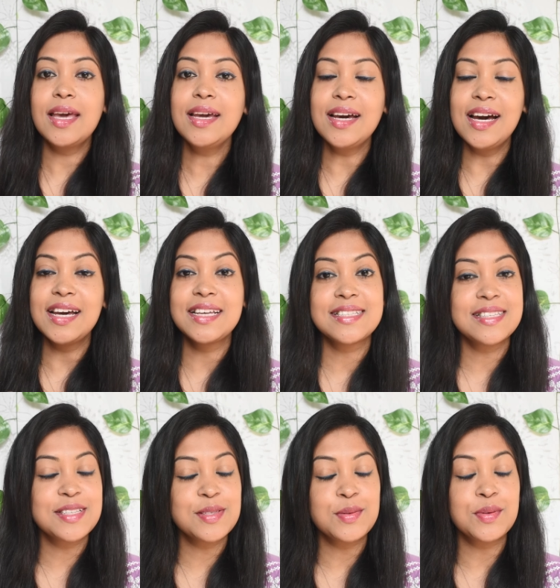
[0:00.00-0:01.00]
Hey guys,
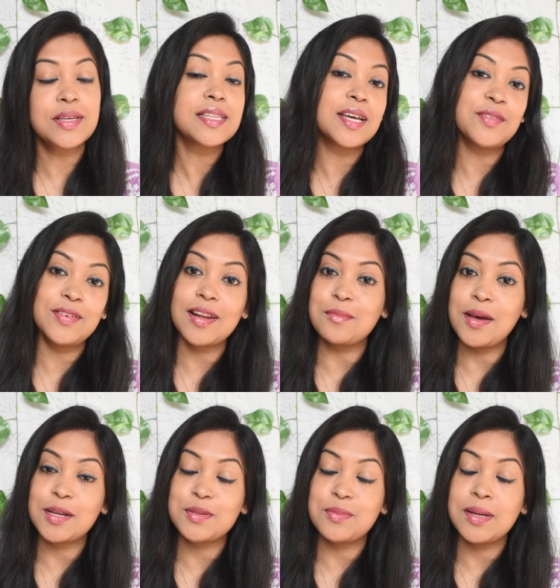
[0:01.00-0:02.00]
this is Ankita. Welcome
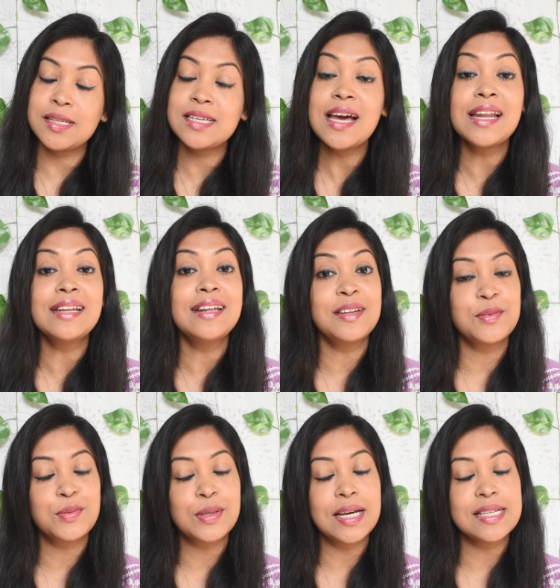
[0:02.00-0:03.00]
back to my channel and
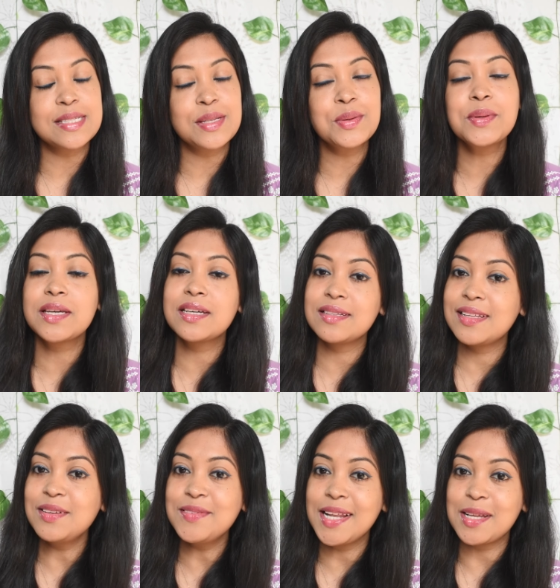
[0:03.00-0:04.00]
if you guys new here
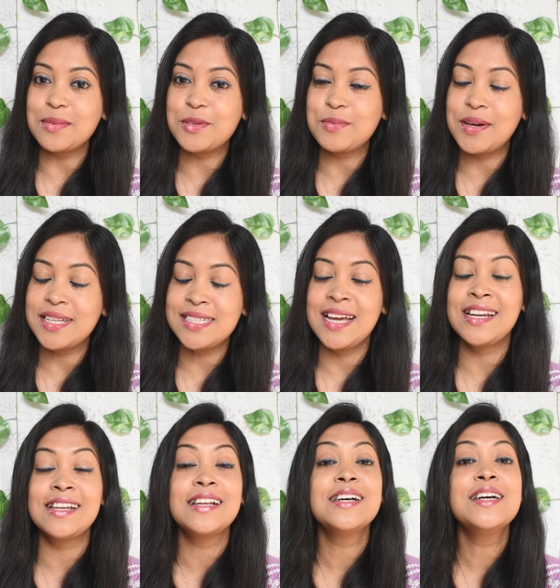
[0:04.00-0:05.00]
then welcome to my
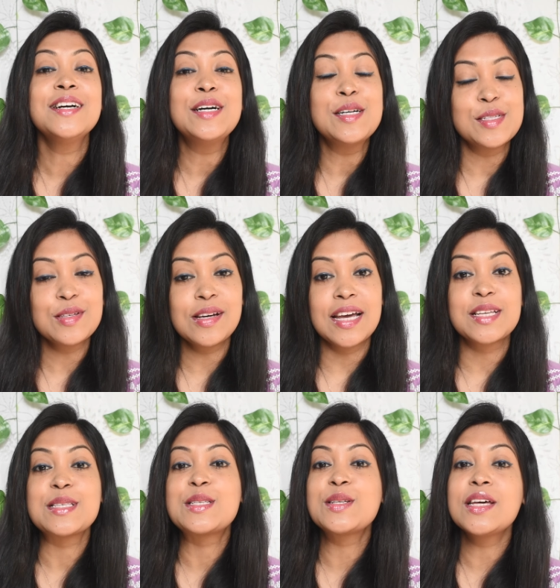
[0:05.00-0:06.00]
channel. So
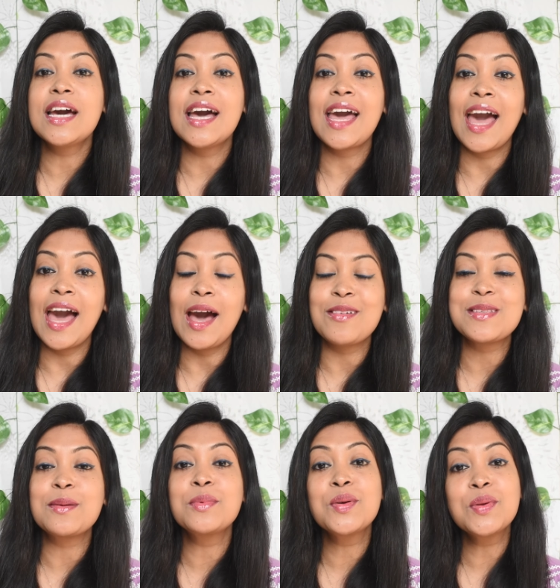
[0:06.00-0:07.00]
guys, today I have
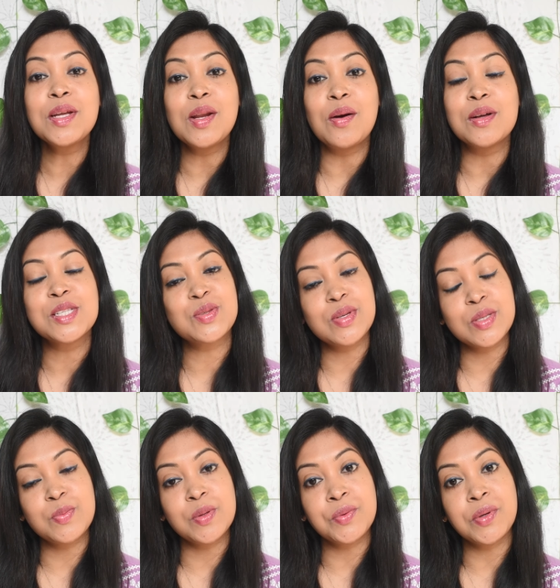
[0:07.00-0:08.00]
some newly launched Swiss
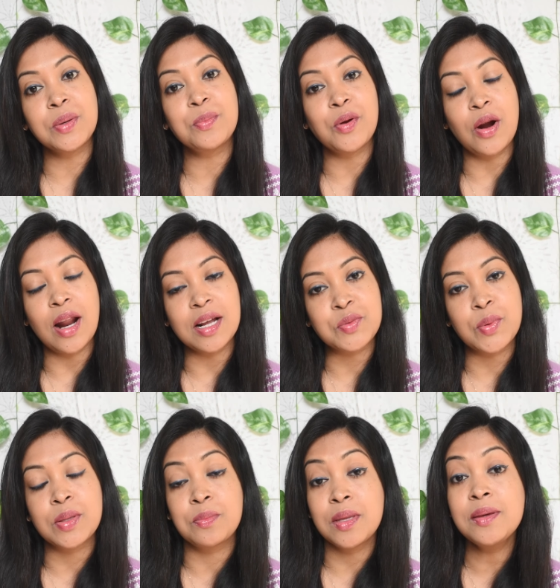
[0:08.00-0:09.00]
Beauty products
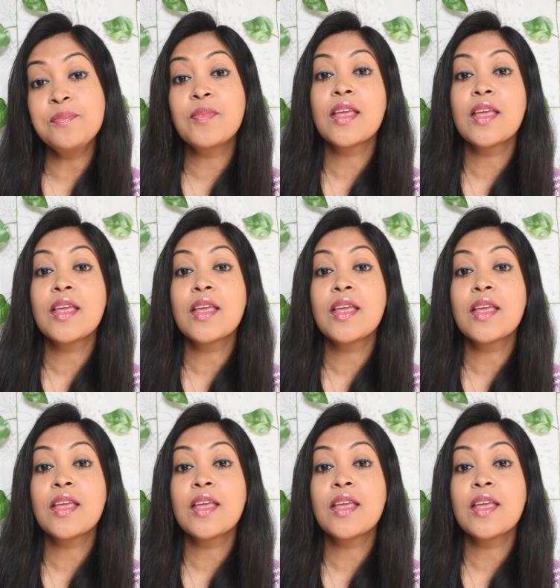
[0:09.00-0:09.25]
with me.